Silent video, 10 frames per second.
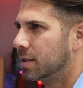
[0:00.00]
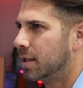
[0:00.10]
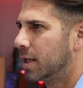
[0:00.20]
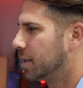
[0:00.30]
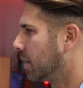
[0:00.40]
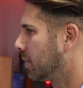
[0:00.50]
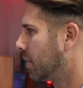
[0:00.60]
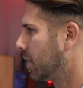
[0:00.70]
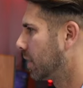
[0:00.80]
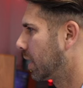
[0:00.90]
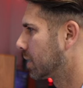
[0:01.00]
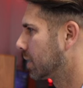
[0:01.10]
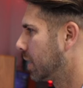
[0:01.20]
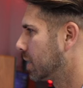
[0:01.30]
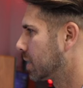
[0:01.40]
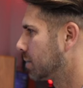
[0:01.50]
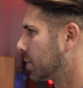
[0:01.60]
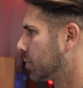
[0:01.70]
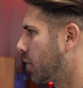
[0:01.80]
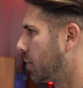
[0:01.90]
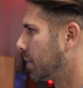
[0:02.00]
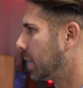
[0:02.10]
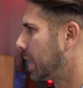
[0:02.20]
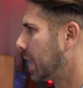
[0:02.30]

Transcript: this, no not like this but probably